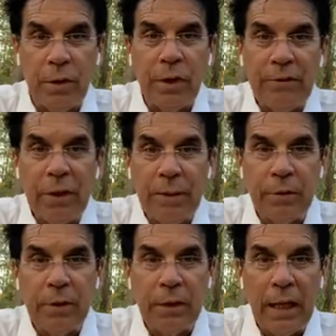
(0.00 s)
You're going to have
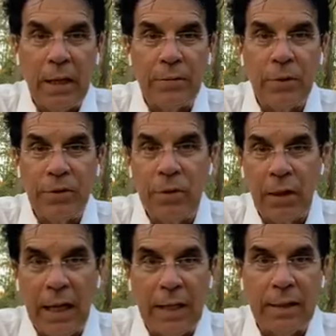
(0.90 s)
a lot of opportunities to do
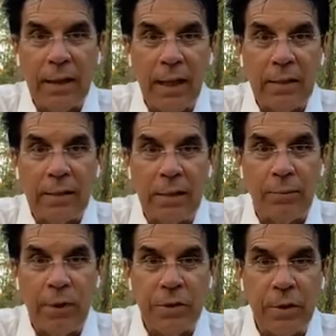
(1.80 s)
a lot of things as a
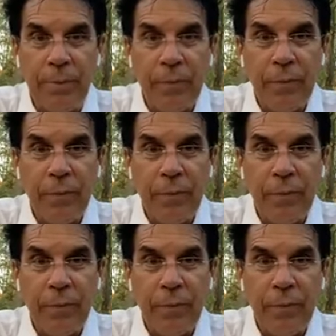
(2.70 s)
preacher.